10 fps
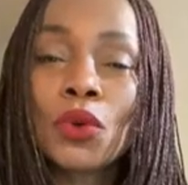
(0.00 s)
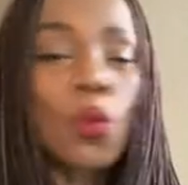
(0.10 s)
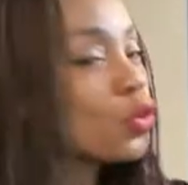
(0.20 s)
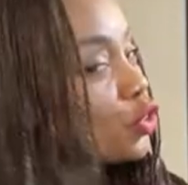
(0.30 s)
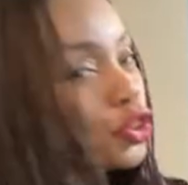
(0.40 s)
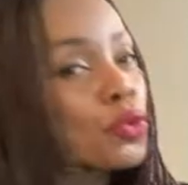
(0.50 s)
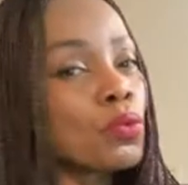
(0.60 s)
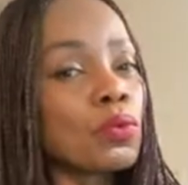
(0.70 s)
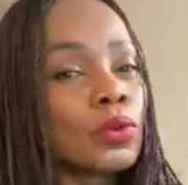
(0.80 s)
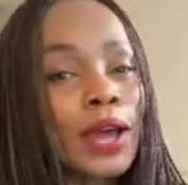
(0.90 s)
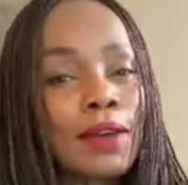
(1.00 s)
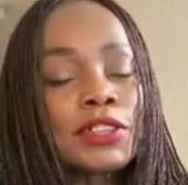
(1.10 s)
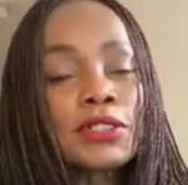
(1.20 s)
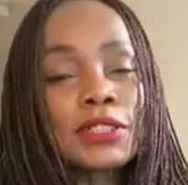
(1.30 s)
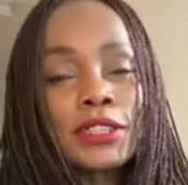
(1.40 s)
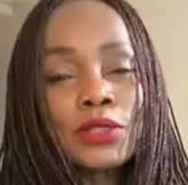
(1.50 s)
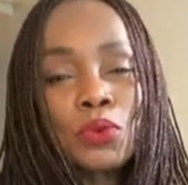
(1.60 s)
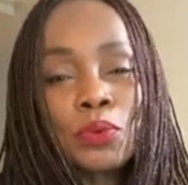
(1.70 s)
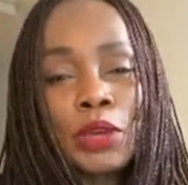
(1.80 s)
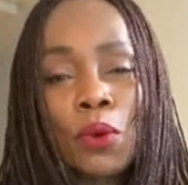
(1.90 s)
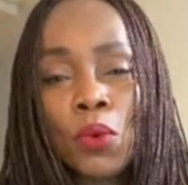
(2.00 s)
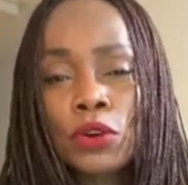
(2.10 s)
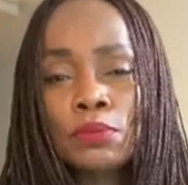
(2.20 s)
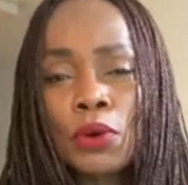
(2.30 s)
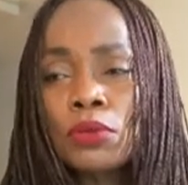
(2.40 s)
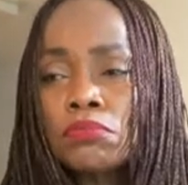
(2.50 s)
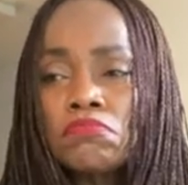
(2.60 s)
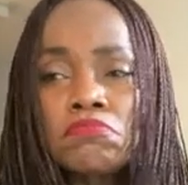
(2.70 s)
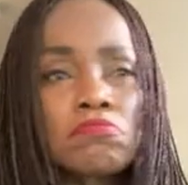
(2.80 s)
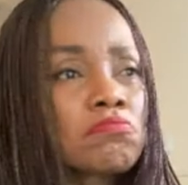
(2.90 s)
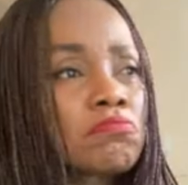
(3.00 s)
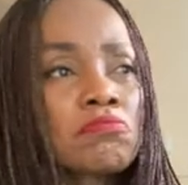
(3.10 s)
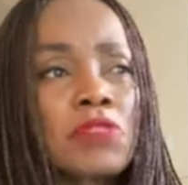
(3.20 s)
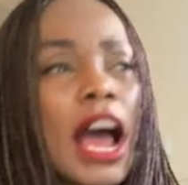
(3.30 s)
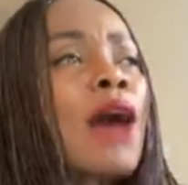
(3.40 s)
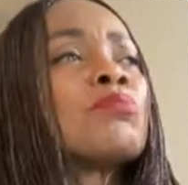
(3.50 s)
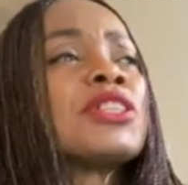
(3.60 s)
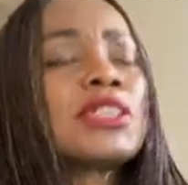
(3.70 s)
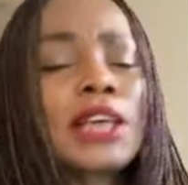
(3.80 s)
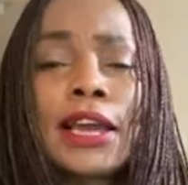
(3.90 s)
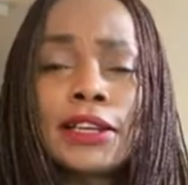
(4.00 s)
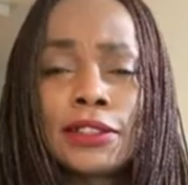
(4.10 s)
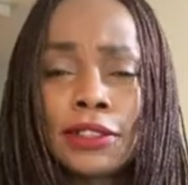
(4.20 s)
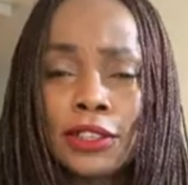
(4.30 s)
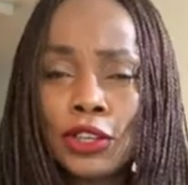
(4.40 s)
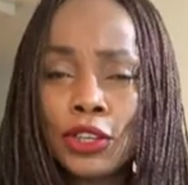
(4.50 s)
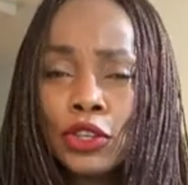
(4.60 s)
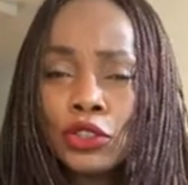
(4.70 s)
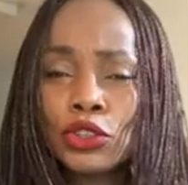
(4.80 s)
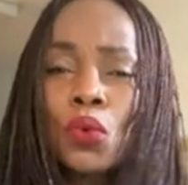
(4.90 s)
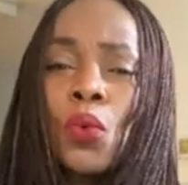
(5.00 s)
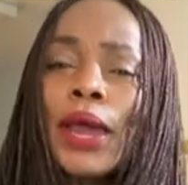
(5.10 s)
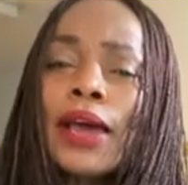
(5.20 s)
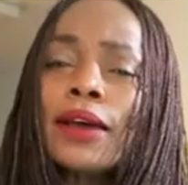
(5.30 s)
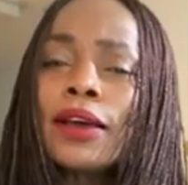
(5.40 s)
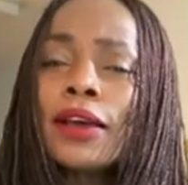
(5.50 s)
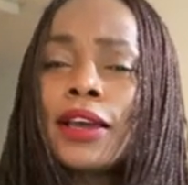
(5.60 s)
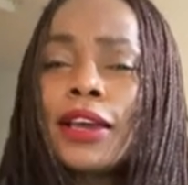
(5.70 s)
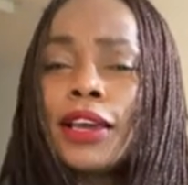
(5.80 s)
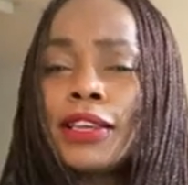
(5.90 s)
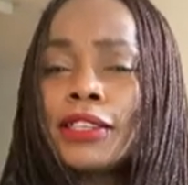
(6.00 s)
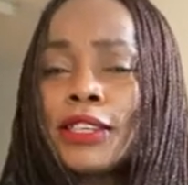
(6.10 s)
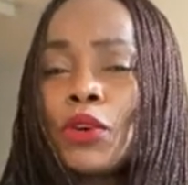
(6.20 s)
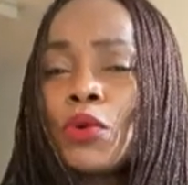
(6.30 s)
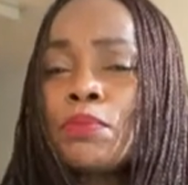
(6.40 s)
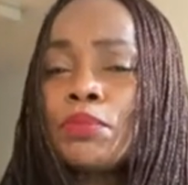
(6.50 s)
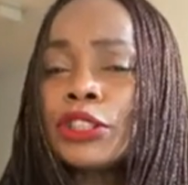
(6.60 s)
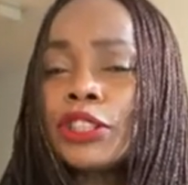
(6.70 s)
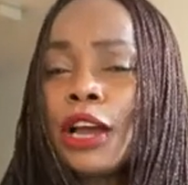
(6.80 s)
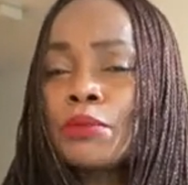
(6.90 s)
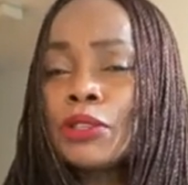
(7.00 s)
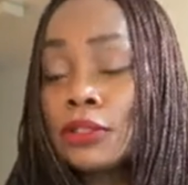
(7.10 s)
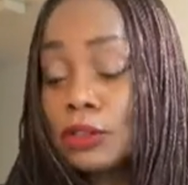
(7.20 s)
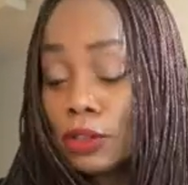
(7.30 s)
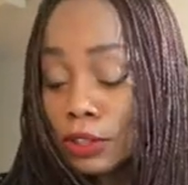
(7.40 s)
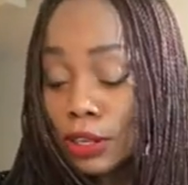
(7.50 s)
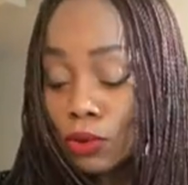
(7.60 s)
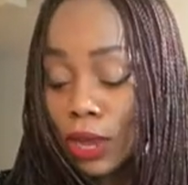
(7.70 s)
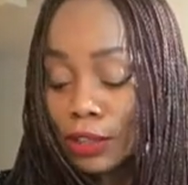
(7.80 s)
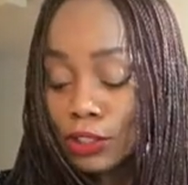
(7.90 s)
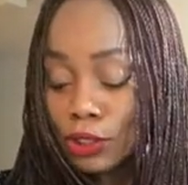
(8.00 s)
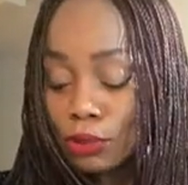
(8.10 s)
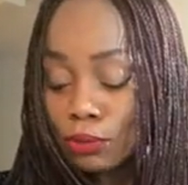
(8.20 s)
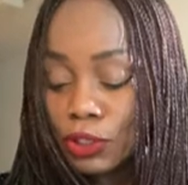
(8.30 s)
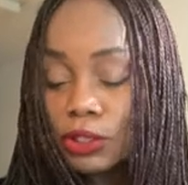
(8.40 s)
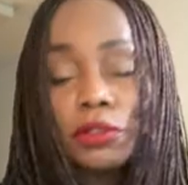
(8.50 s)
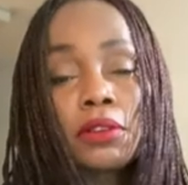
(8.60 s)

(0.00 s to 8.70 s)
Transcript: who knew we would have this, this would be our world. But I'm deciding to wear a sequin pajamas, no hat stone, but